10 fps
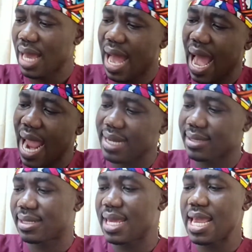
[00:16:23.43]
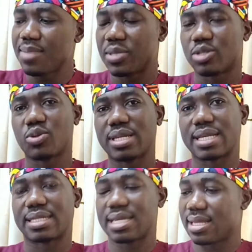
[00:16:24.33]
hides in between
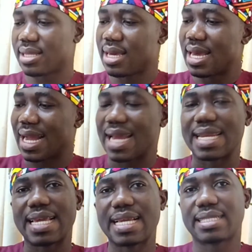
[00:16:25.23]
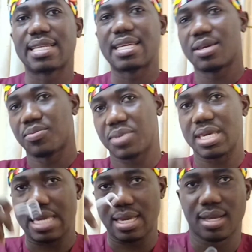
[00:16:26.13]
the teeth can easily
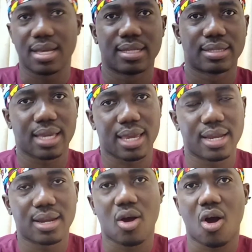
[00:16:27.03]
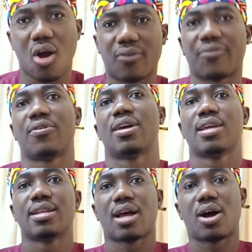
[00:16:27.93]
be taken off.
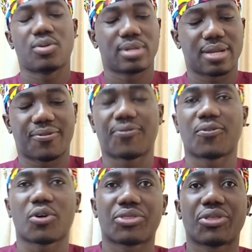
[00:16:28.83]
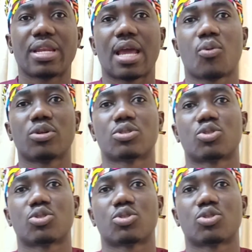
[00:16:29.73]
Now the fourth thing I want